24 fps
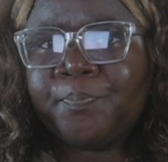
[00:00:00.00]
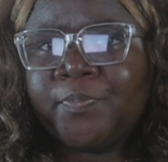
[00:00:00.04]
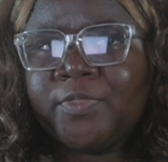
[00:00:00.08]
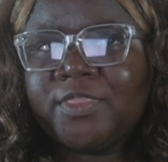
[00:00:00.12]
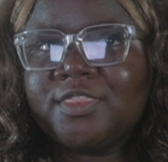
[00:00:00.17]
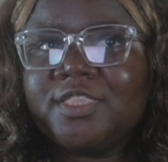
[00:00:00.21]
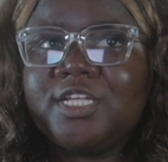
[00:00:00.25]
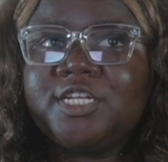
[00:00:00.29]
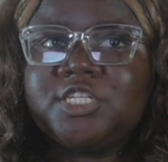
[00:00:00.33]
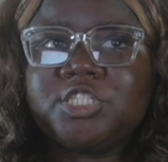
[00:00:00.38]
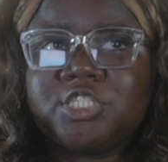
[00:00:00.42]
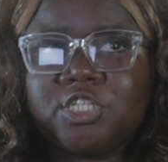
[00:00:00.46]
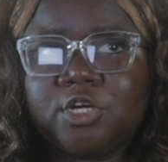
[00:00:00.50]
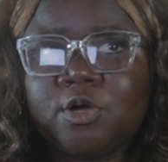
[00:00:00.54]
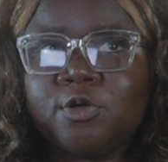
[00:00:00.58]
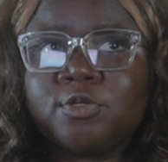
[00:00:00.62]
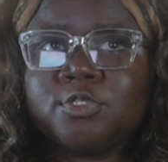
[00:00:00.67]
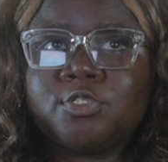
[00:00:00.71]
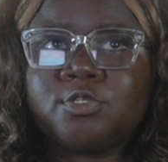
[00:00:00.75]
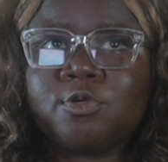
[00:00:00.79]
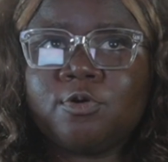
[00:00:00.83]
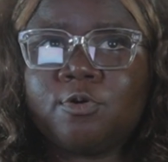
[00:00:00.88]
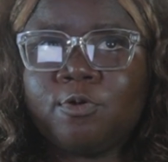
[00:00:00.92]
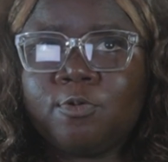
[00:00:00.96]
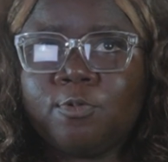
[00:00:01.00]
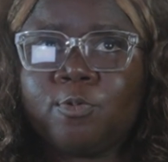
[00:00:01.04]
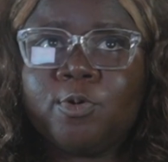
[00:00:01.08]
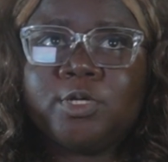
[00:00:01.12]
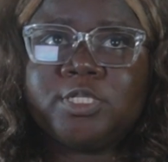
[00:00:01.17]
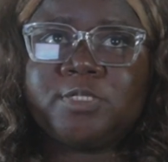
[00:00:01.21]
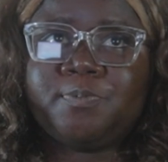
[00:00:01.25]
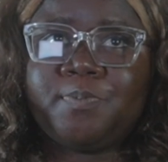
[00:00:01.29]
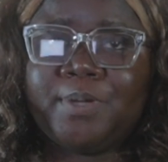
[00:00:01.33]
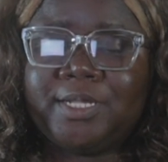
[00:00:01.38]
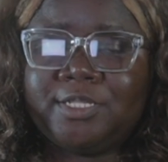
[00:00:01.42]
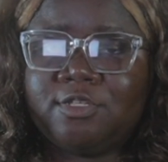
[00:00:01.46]
I think she also
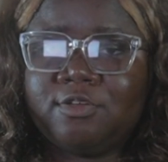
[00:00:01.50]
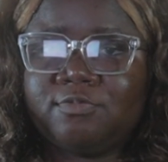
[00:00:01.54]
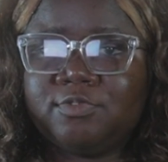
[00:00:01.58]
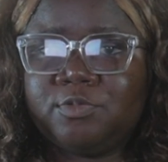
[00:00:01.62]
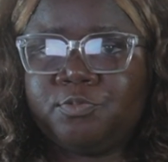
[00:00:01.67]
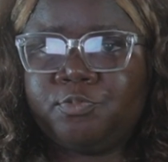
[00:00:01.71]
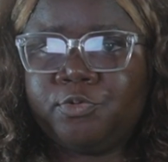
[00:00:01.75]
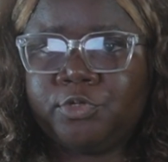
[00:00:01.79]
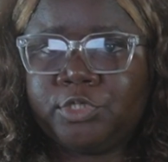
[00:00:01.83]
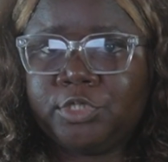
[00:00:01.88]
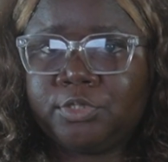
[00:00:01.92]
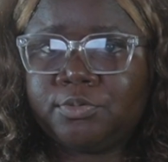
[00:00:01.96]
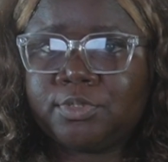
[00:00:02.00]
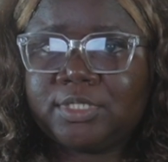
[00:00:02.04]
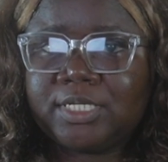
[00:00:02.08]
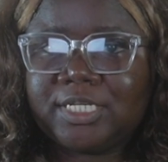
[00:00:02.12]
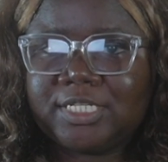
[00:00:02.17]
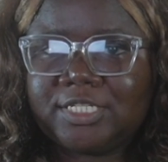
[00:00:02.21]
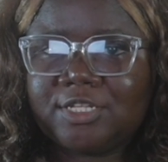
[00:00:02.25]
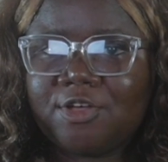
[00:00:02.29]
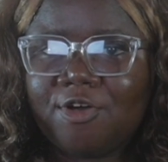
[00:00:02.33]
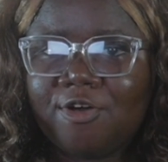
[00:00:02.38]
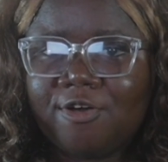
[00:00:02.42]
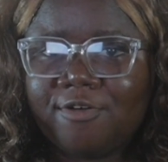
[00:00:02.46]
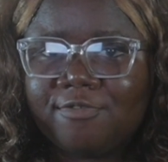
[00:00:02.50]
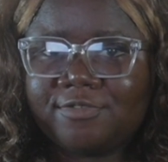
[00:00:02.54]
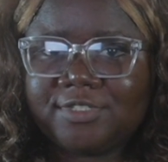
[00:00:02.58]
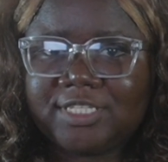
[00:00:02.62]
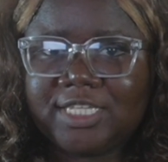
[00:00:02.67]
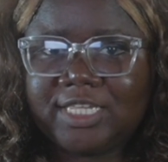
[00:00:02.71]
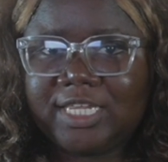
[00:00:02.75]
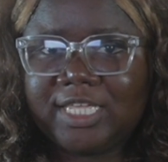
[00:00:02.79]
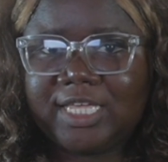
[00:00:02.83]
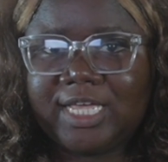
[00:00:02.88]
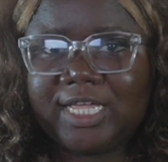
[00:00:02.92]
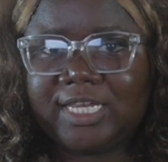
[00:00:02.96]
was part of the producers of
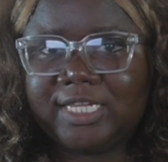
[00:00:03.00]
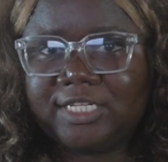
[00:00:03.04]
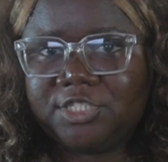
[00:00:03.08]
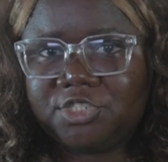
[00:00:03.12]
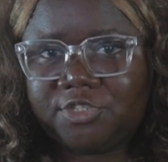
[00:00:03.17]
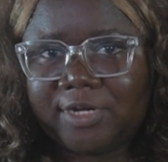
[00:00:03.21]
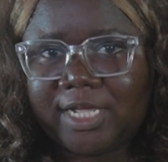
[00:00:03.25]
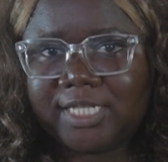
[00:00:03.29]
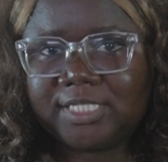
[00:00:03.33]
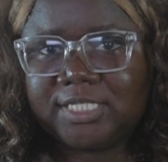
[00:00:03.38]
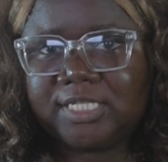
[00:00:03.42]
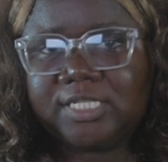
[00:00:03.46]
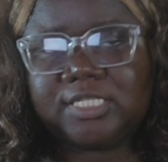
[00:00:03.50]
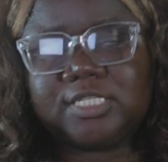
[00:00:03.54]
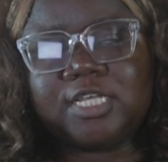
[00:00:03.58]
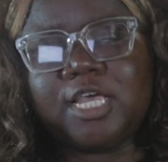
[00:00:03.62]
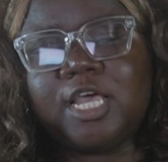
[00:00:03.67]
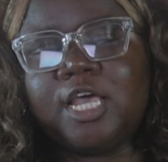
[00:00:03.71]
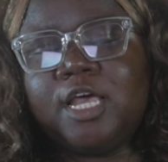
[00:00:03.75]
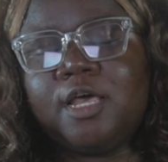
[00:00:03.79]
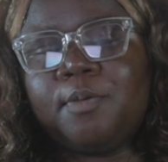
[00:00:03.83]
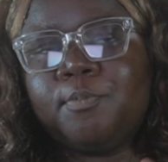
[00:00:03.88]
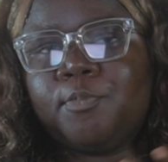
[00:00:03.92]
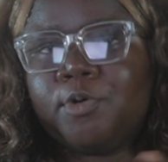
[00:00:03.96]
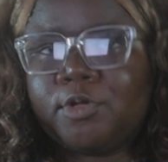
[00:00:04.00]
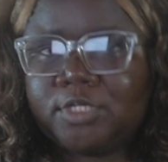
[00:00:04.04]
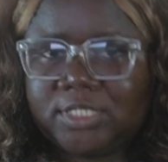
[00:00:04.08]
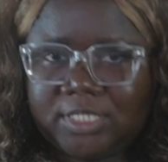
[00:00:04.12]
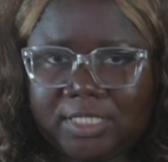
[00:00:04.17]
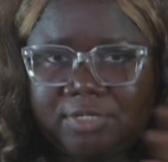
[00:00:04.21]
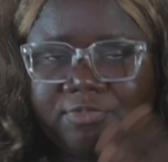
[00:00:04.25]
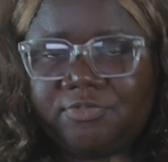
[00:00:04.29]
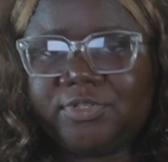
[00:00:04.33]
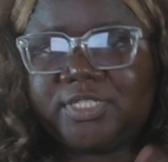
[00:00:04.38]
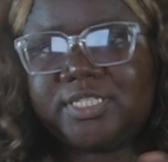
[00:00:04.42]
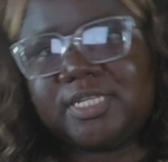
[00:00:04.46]
Skinny Girl in Transit, but
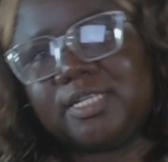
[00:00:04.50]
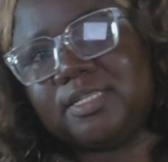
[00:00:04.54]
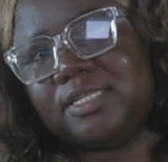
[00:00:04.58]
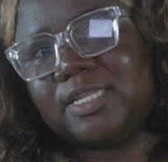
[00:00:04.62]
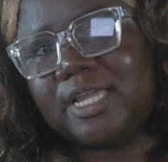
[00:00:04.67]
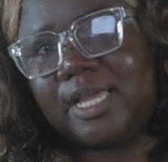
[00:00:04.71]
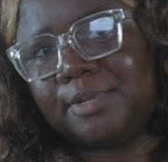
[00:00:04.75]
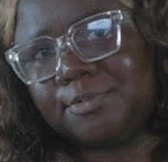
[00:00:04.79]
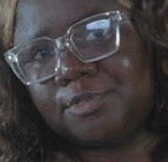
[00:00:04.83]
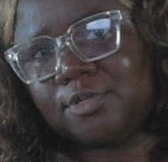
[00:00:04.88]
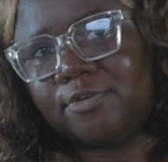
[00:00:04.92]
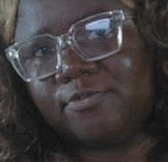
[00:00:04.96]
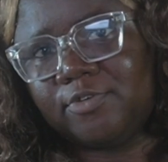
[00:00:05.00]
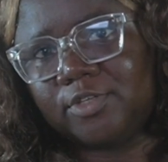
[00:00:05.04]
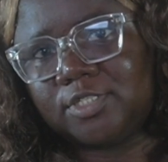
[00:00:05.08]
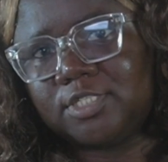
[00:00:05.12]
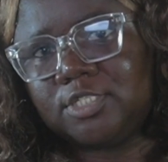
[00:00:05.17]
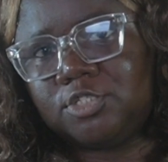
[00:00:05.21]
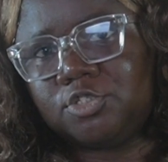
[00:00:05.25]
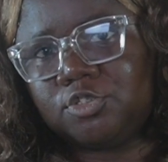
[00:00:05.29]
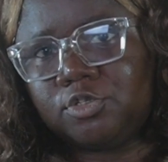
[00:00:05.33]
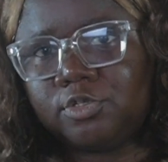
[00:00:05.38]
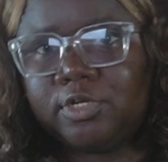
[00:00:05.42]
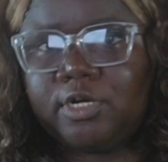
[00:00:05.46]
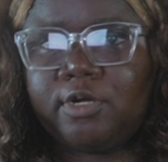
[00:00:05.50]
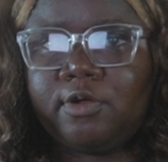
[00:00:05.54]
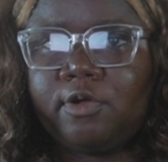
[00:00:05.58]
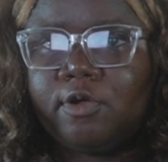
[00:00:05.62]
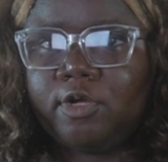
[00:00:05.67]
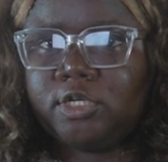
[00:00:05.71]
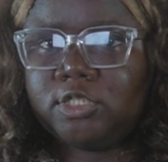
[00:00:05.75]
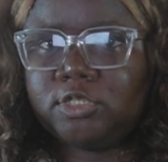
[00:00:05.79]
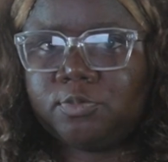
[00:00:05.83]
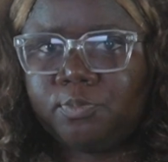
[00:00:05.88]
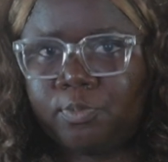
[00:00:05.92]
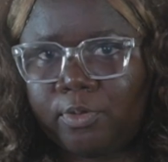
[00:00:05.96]
in recent times, obviously, Sugar
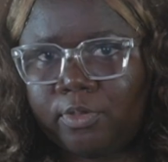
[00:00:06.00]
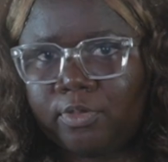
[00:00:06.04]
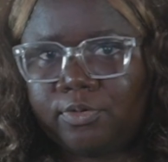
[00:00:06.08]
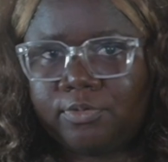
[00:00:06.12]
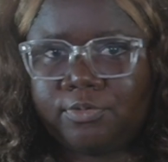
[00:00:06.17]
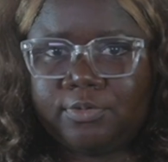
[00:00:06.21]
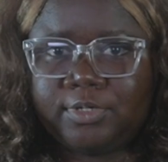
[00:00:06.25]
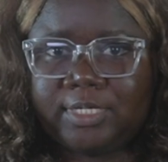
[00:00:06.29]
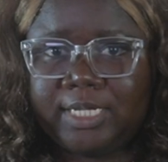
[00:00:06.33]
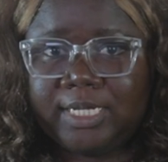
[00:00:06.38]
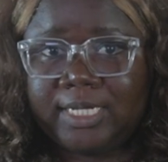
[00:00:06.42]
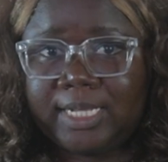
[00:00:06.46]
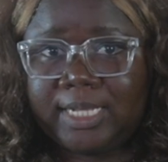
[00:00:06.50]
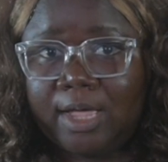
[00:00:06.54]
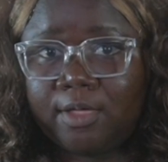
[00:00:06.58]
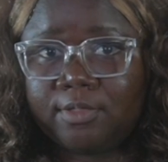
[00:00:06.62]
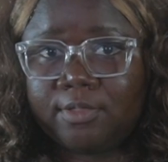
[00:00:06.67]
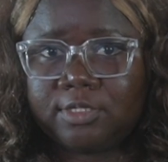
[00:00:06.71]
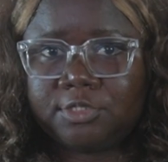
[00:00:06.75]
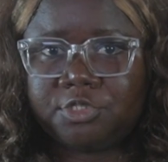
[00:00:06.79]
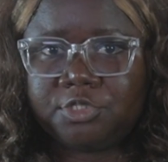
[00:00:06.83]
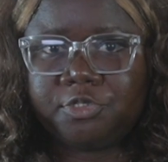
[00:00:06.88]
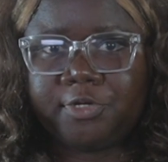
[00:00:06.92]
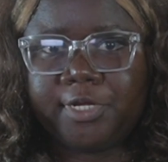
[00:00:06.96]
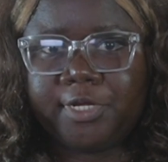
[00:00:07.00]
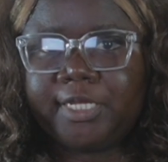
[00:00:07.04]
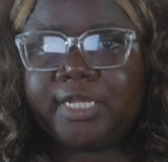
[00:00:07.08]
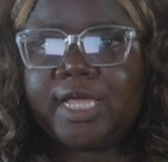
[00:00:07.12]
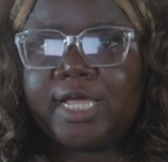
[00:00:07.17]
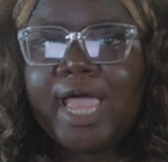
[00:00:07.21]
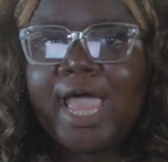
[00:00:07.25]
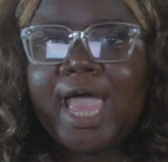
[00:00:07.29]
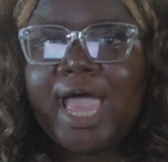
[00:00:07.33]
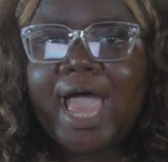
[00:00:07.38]
Rush, Brotherhood, and now The Trade.